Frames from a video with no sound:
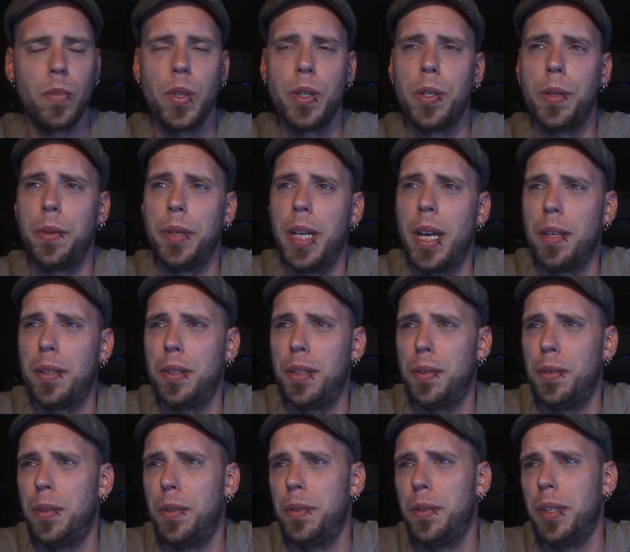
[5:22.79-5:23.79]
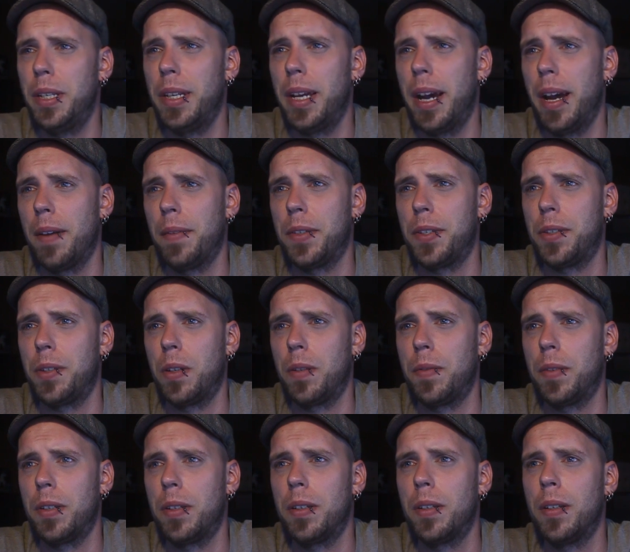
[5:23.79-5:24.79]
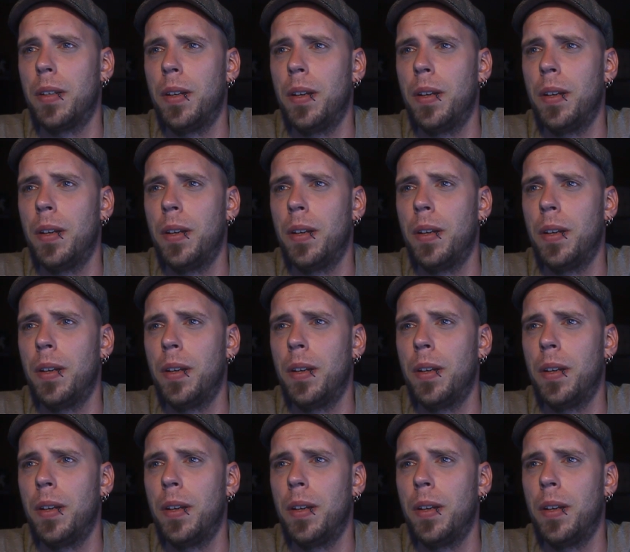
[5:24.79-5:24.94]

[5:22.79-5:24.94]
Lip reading: So yes, you do need to have a server,